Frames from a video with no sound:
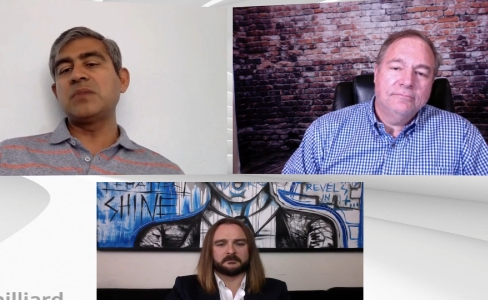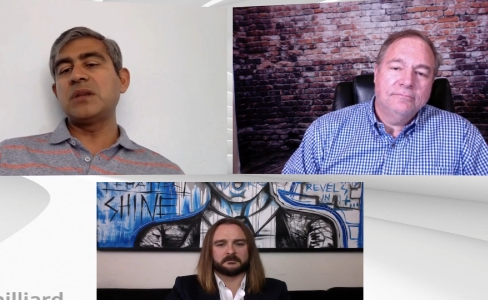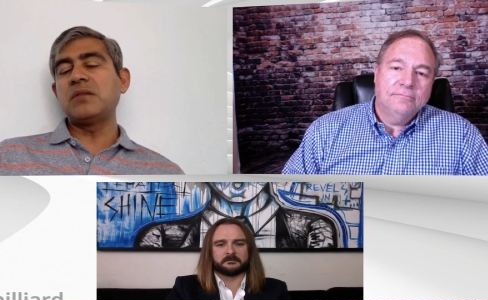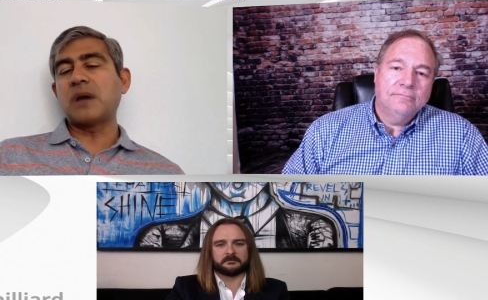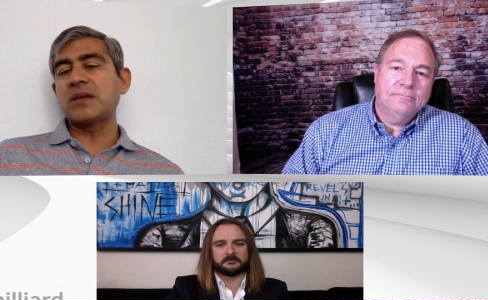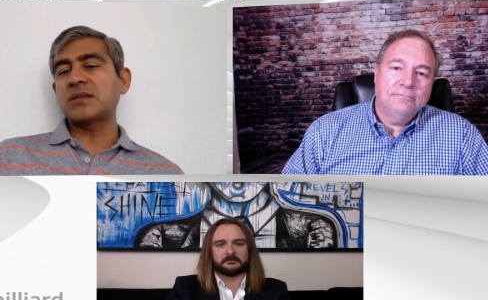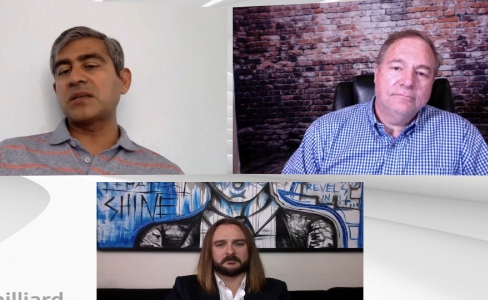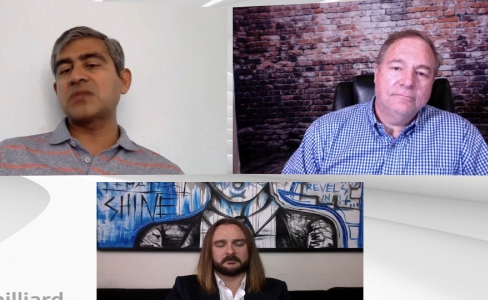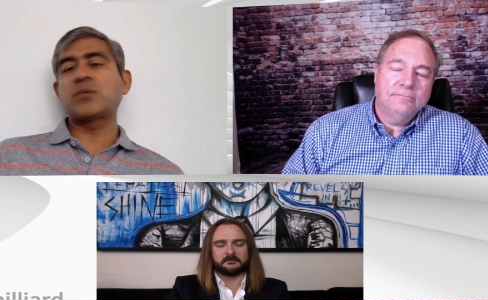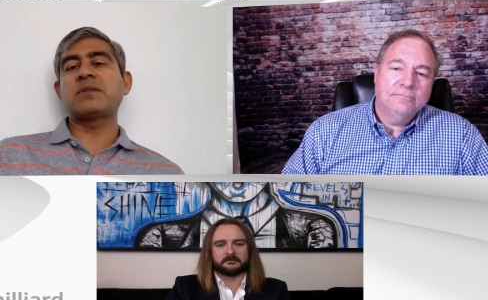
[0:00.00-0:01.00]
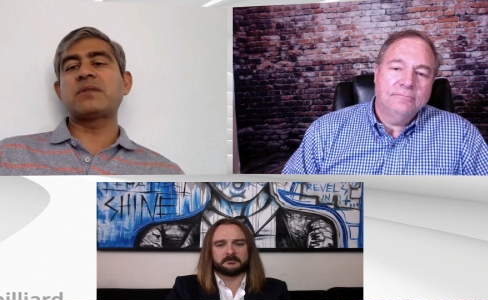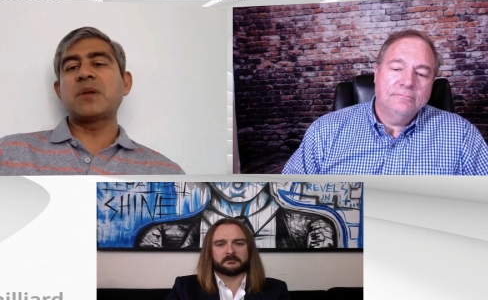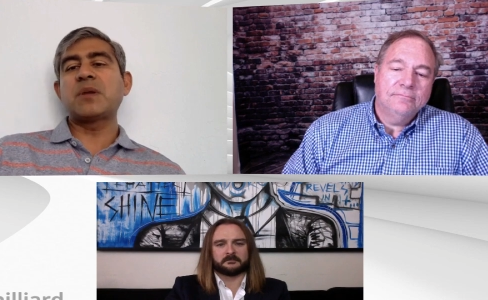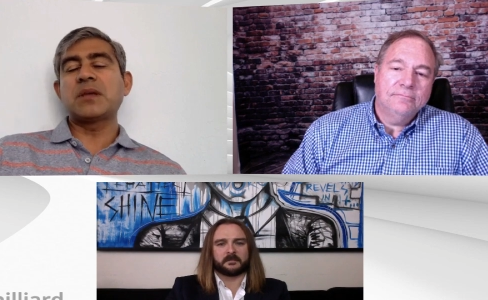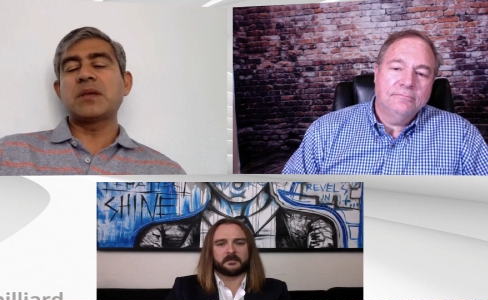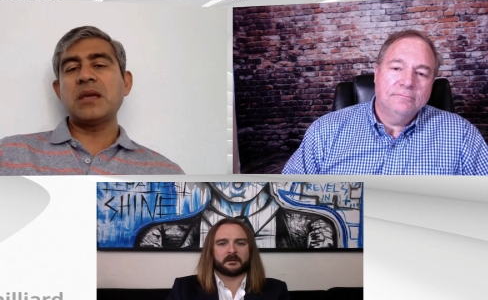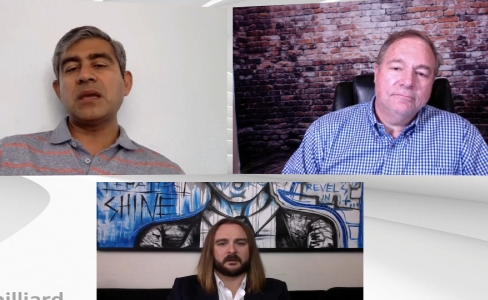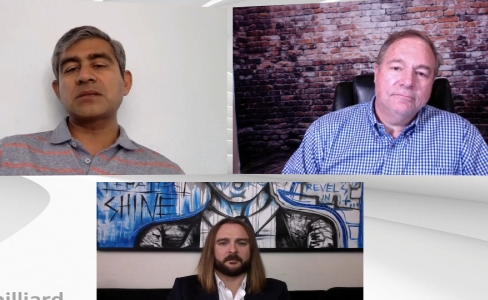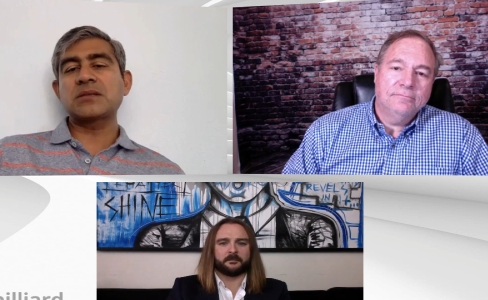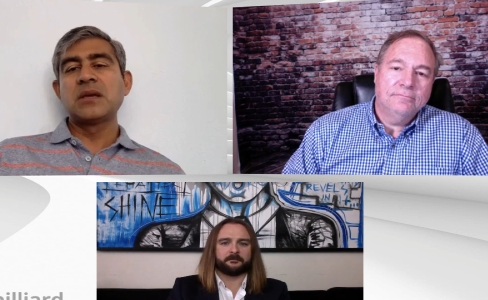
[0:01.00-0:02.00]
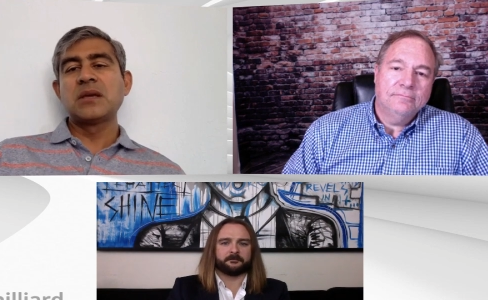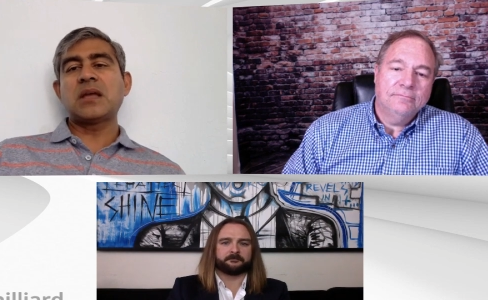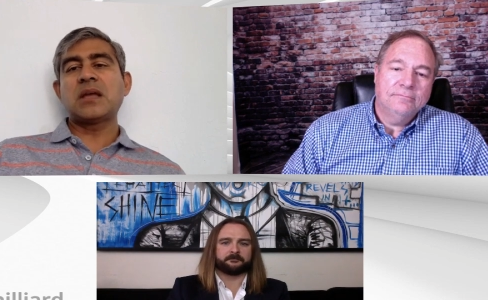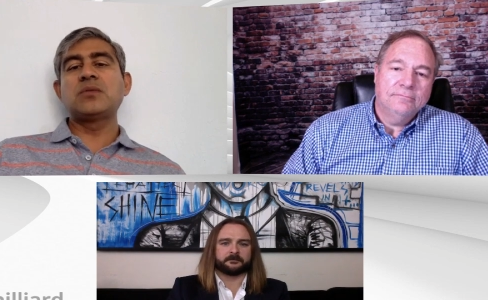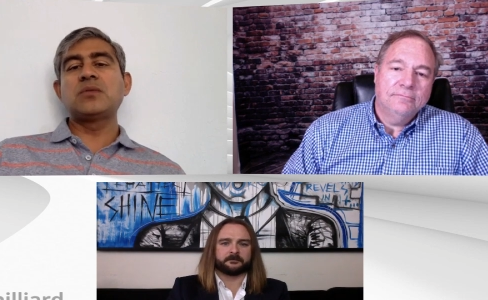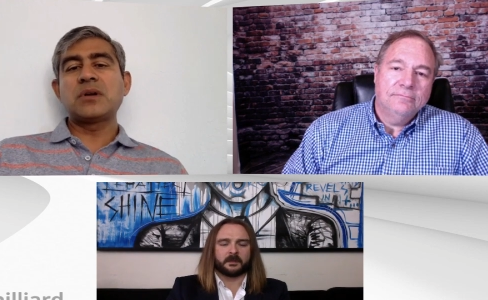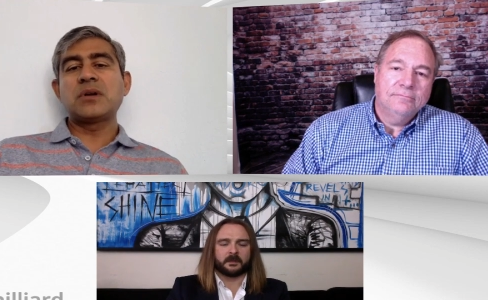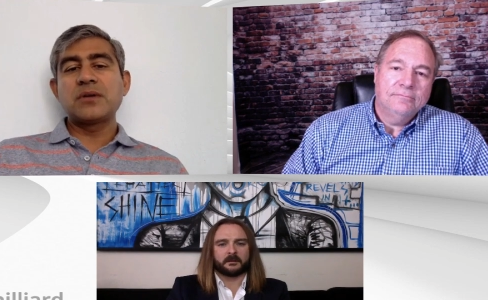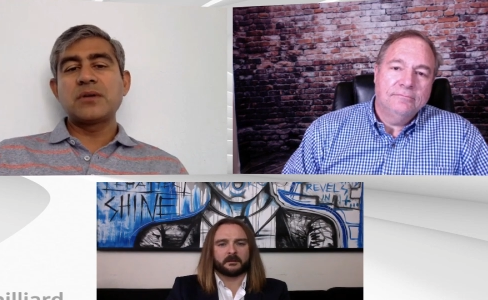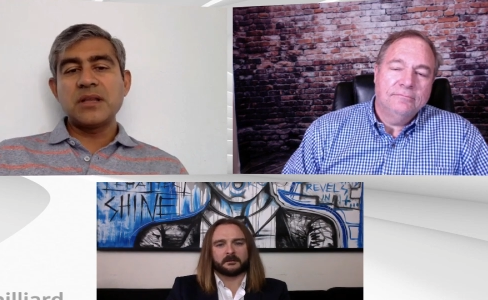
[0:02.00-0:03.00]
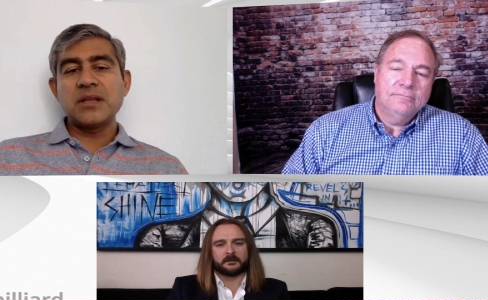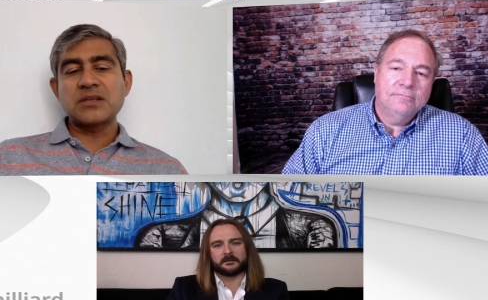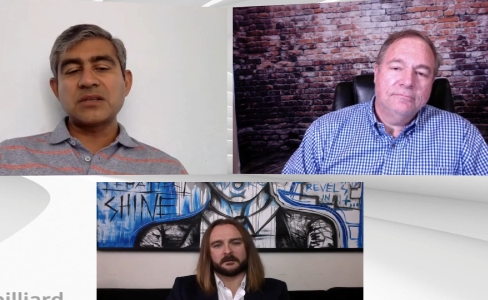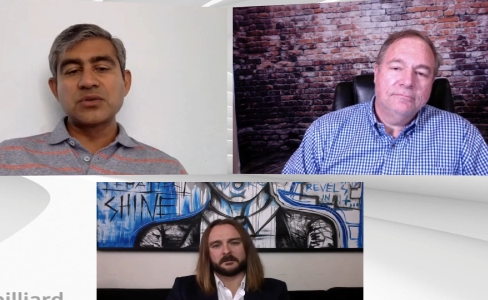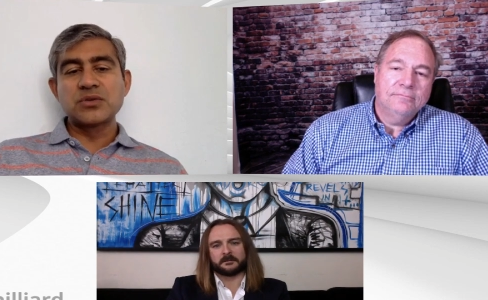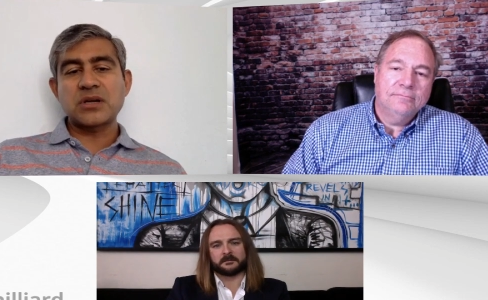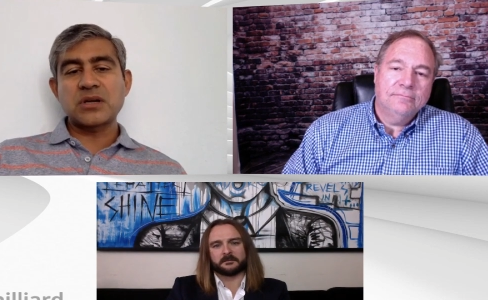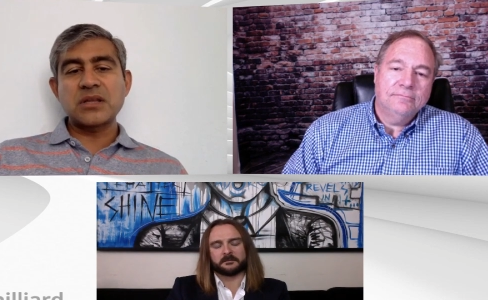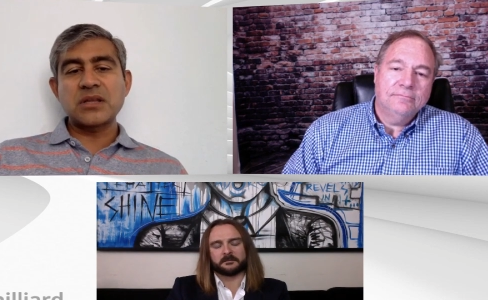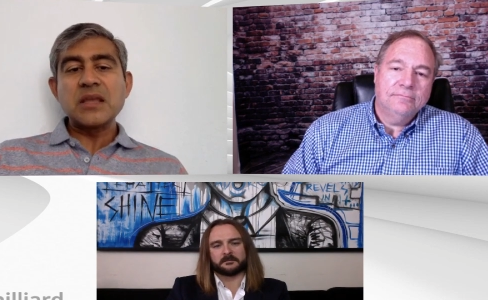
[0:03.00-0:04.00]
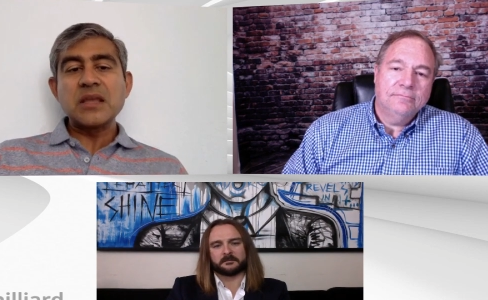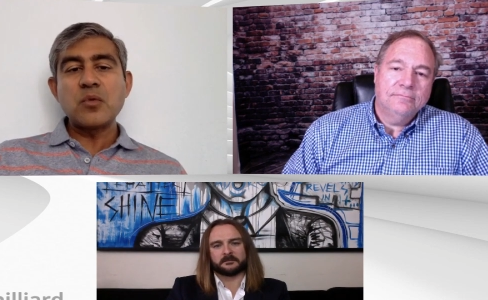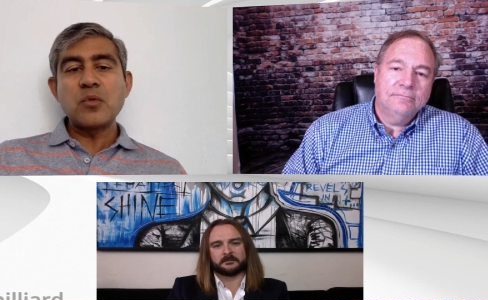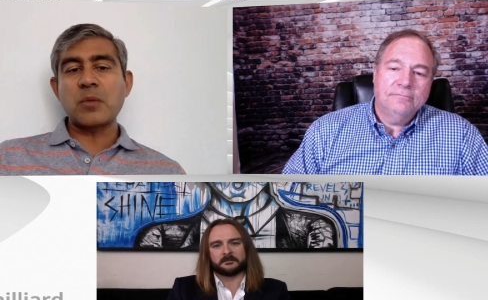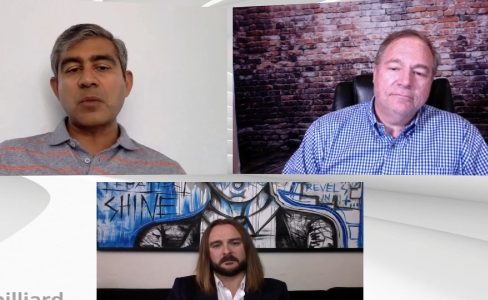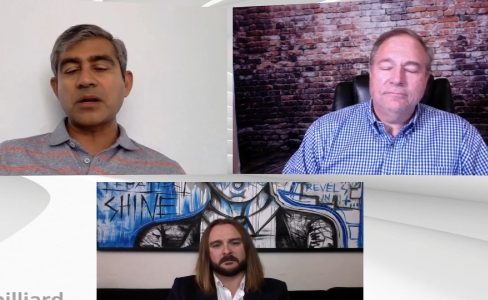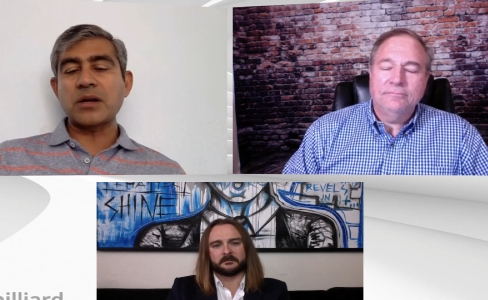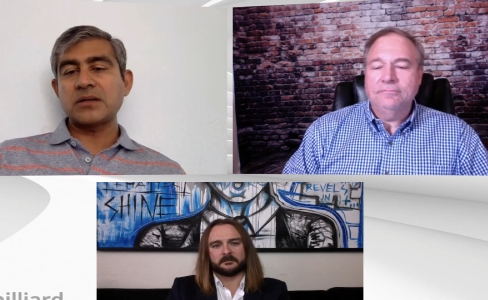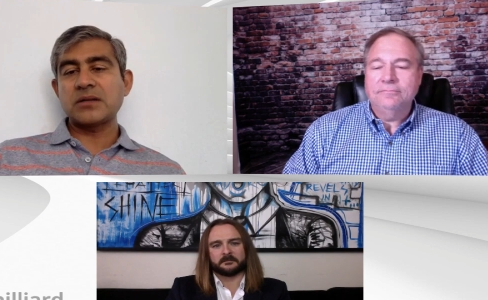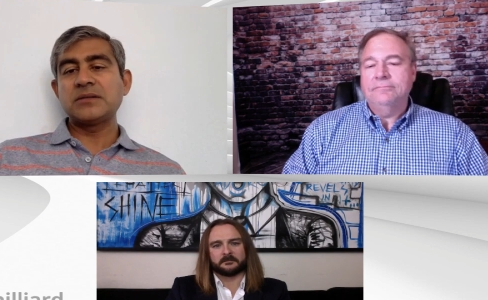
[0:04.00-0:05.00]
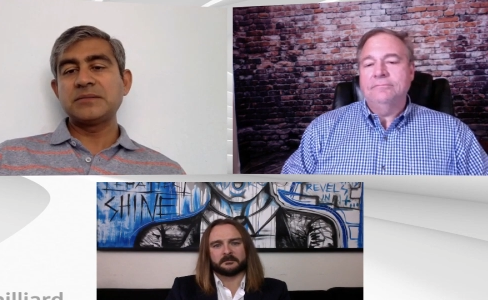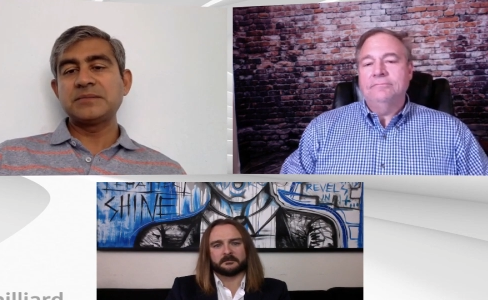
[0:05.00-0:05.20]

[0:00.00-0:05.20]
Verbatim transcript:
Speaker 1: be devices or whatever may be the case and you don't really as a user thinking more about it